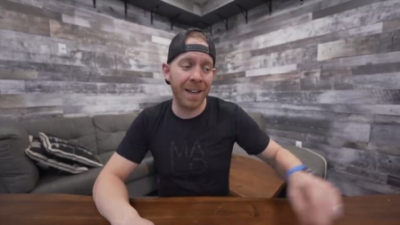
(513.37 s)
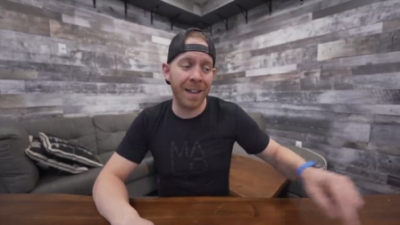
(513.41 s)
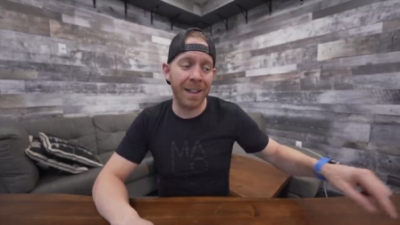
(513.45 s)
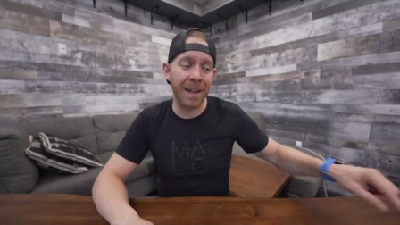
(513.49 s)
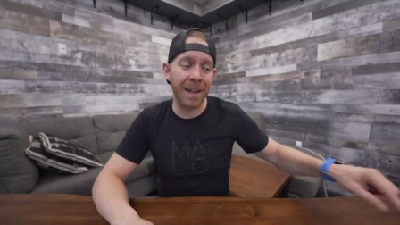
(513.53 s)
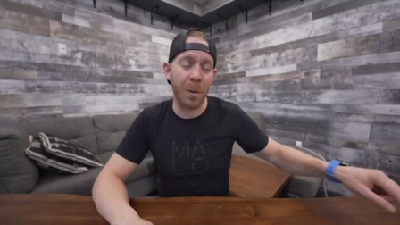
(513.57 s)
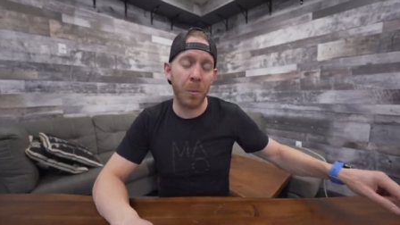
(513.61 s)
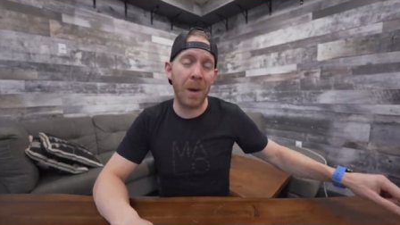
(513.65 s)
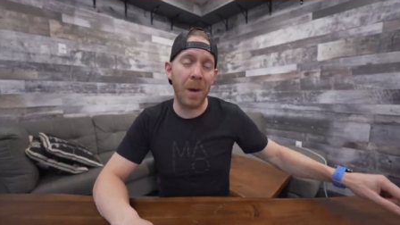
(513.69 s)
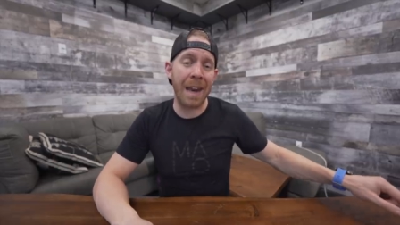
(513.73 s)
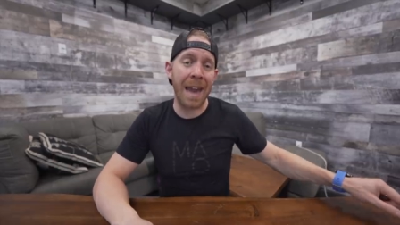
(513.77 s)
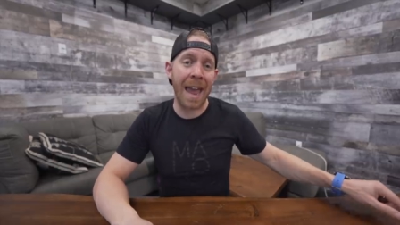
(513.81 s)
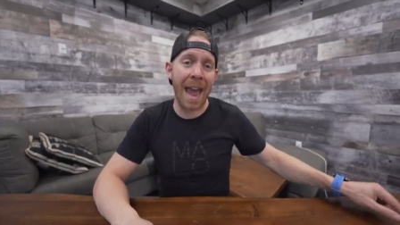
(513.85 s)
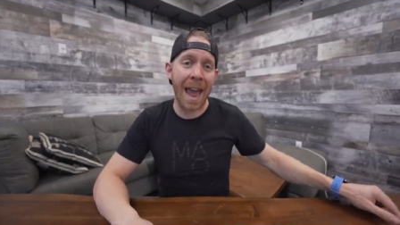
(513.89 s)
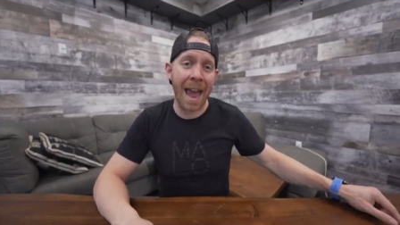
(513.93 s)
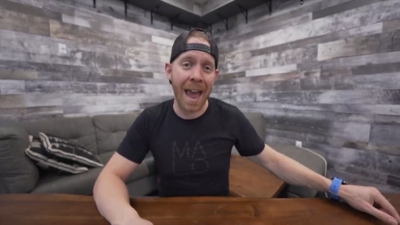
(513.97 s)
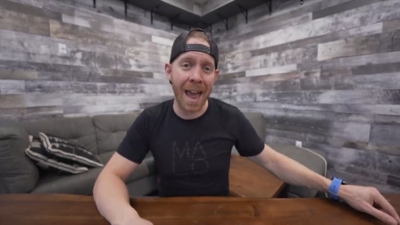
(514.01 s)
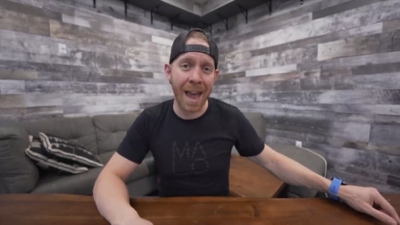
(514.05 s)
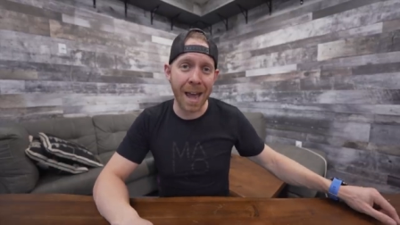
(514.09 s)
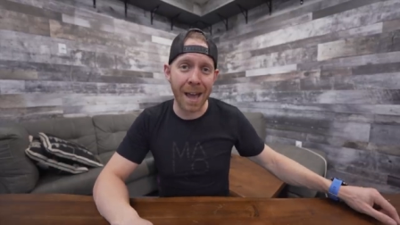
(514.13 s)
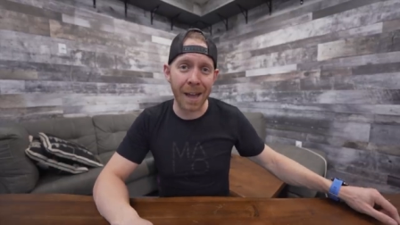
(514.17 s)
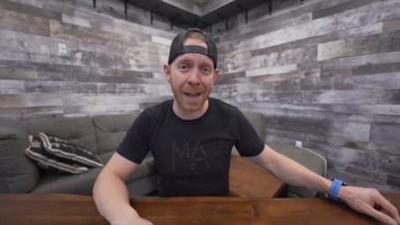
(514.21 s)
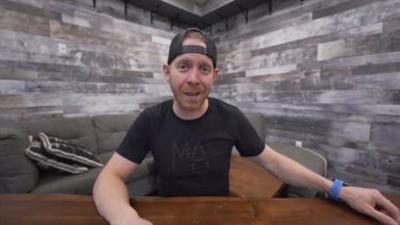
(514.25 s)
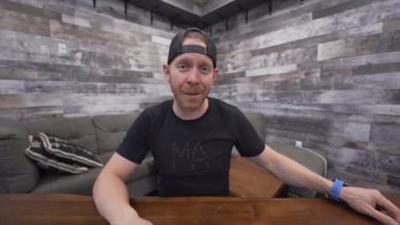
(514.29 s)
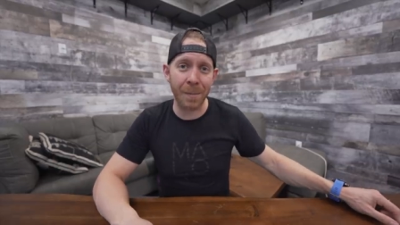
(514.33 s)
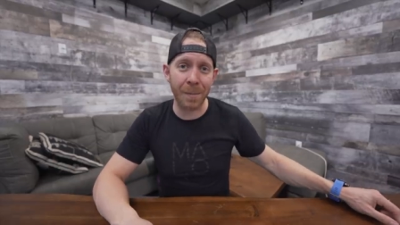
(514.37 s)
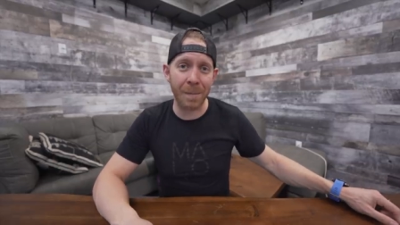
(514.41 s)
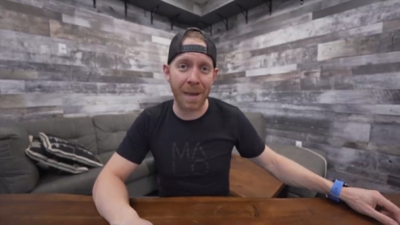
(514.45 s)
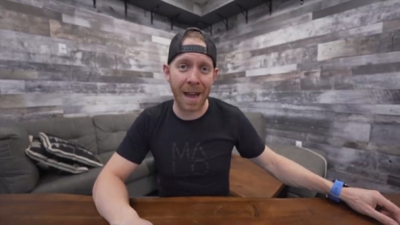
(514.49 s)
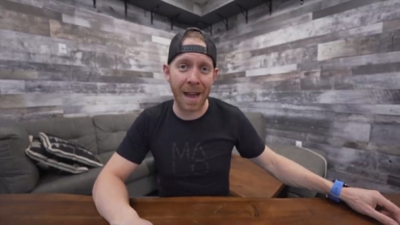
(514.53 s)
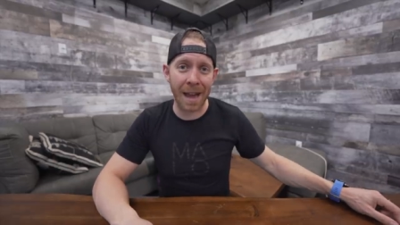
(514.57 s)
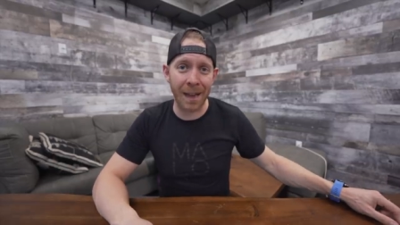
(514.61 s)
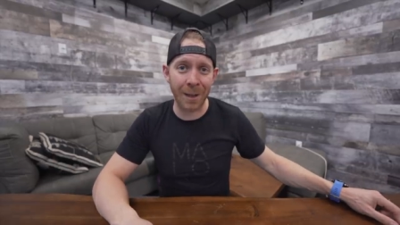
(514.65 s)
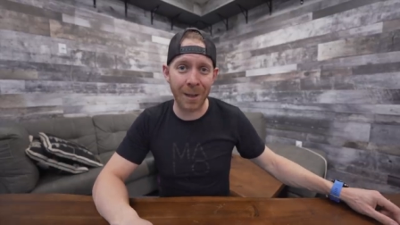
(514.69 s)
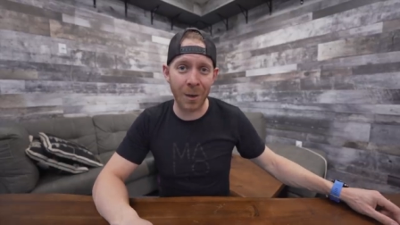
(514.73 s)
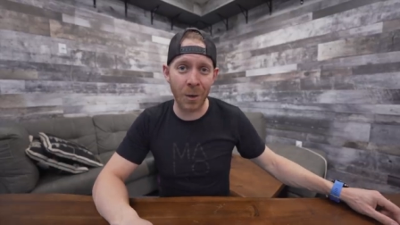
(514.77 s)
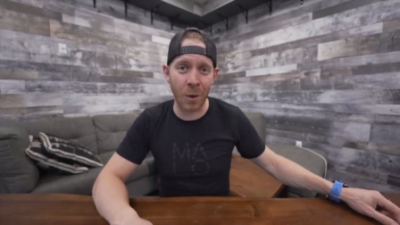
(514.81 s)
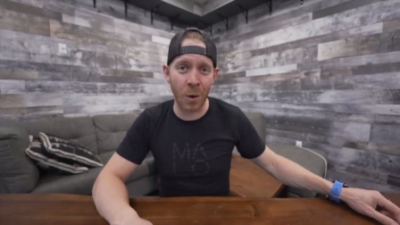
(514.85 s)
that we had
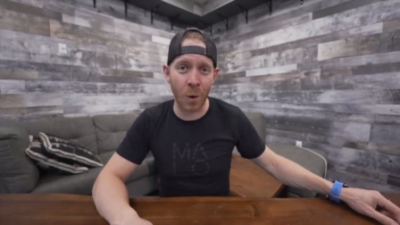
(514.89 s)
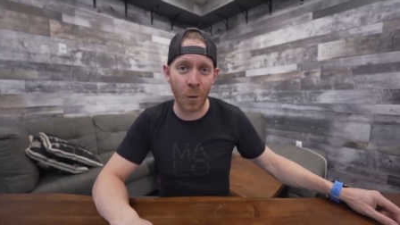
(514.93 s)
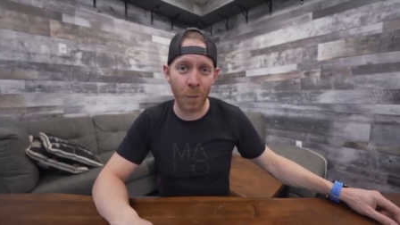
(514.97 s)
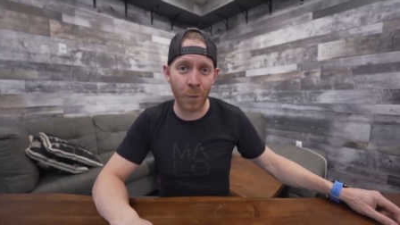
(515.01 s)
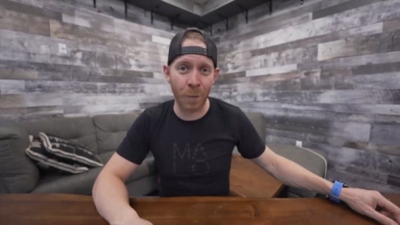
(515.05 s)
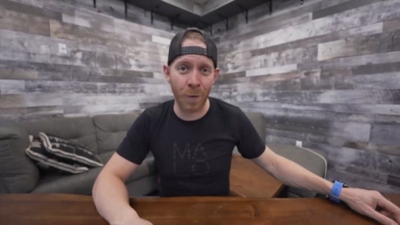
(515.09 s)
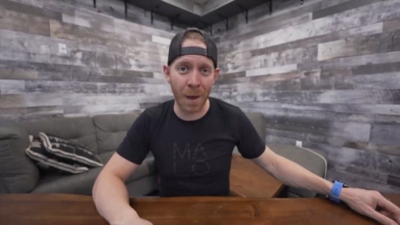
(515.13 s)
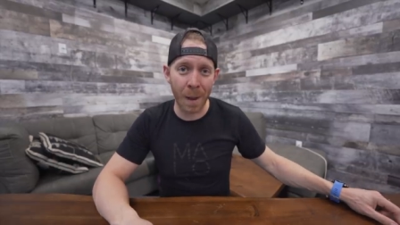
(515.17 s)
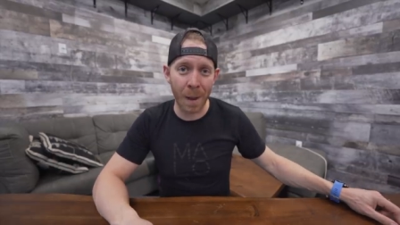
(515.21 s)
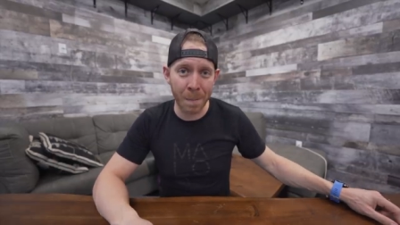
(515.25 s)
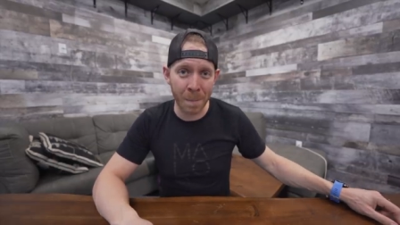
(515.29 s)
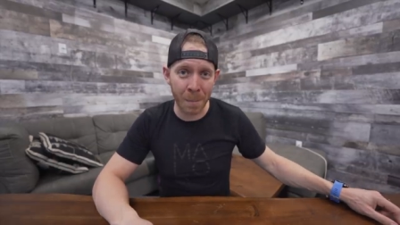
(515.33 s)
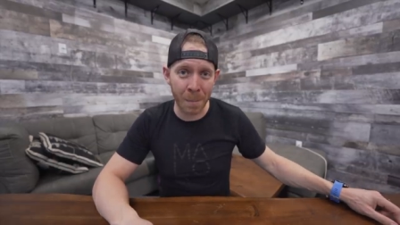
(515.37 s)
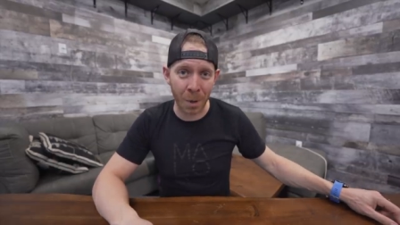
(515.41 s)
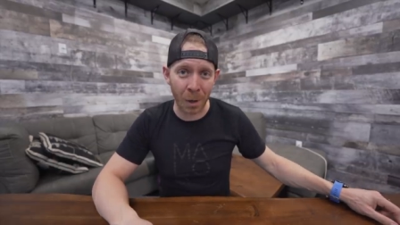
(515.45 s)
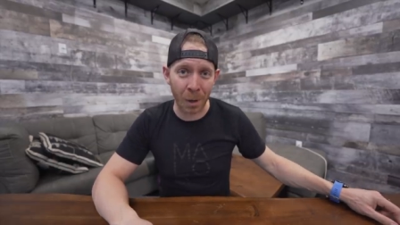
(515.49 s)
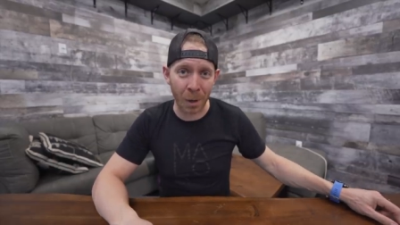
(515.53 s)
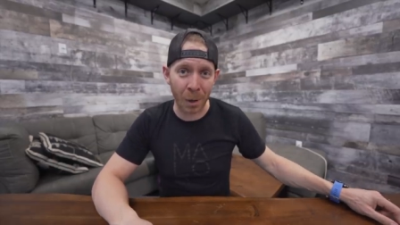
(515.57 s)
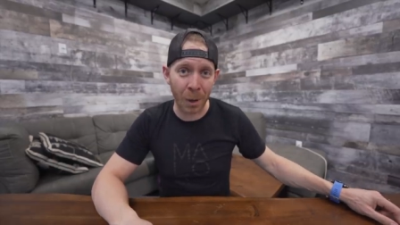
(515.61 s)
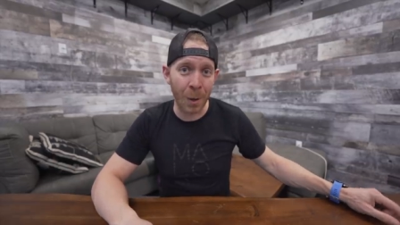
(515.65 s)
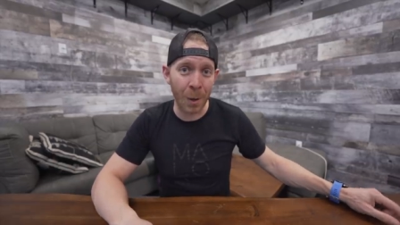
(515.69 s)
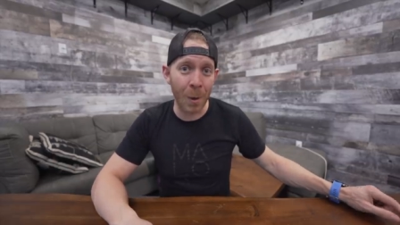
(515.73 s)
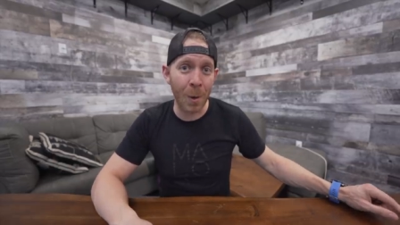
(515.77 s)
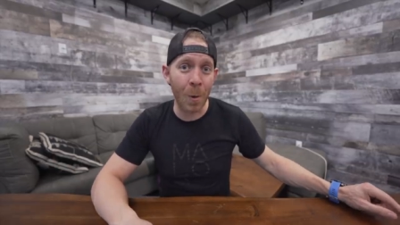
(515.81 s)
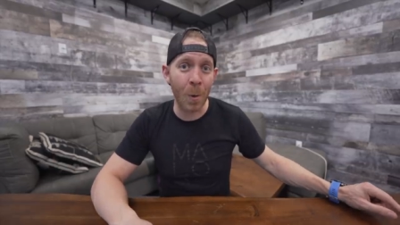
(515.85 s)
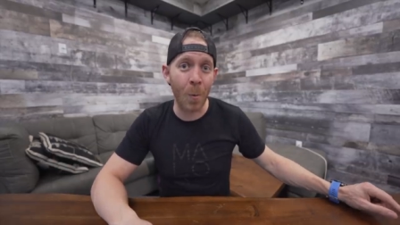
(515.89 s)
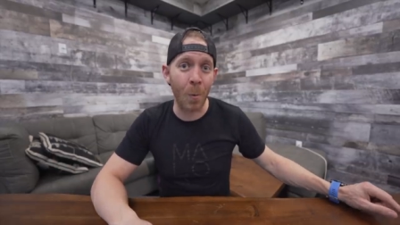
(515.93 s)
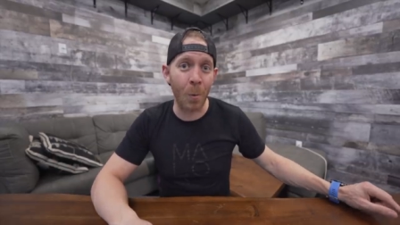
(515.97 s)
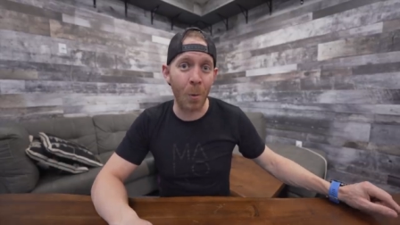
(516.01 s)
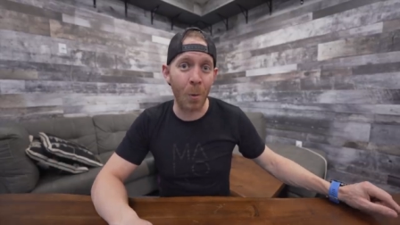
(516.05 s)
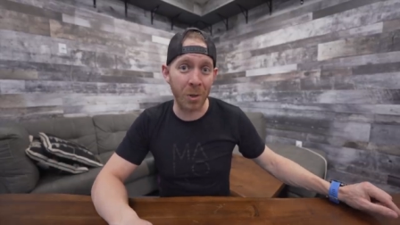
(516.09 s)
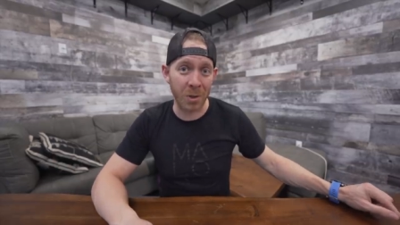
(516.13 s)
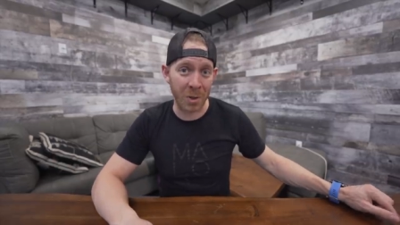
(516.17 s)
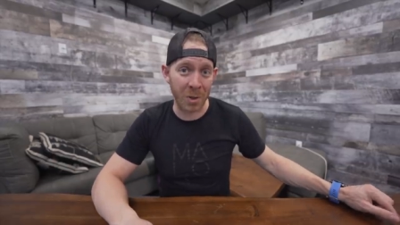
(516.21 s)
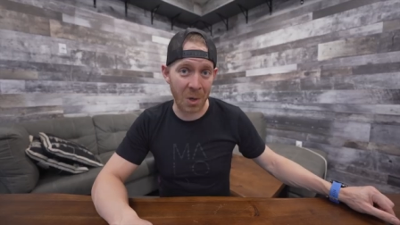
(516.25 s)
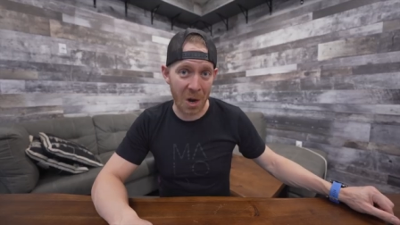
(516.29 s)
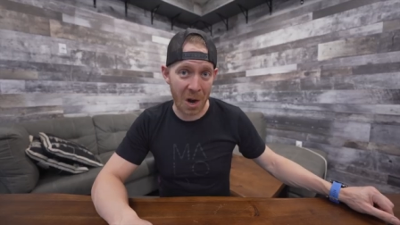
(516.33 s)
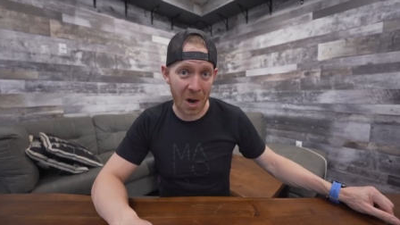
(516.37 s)
back in November
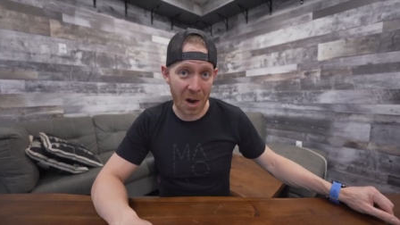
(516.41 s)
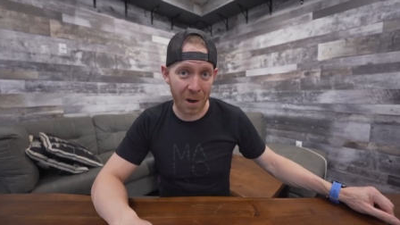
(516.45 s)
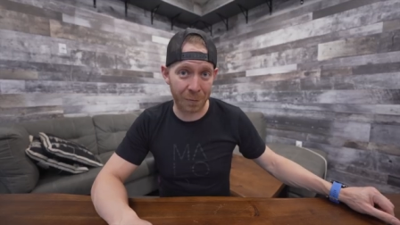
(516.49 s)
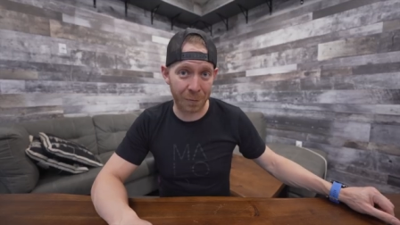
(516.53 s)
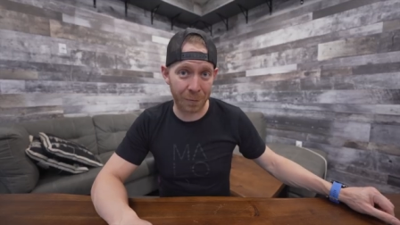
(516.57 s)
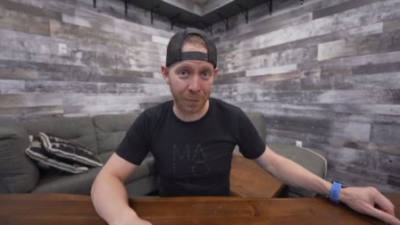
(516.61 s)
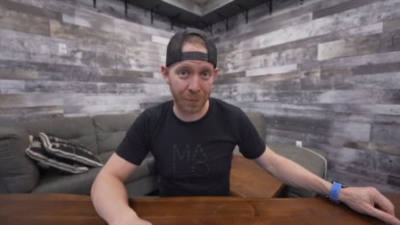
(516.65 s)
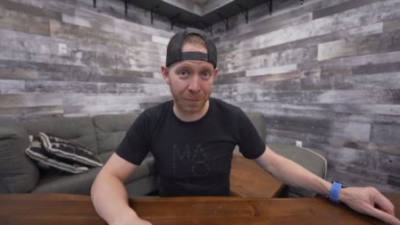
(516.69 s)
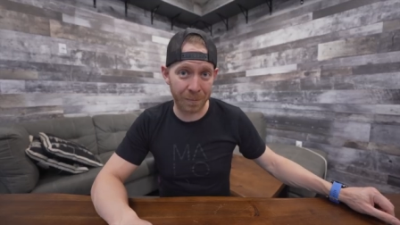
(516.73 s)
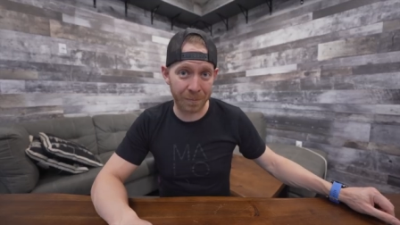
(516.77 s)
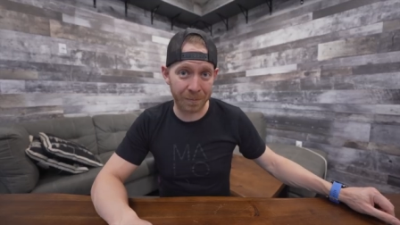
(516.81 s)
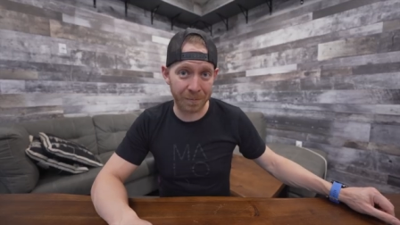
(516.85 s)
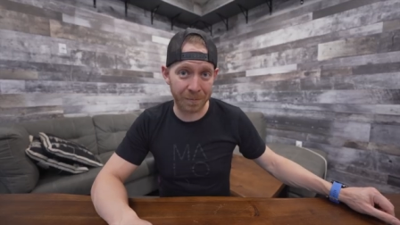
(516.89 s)
was off.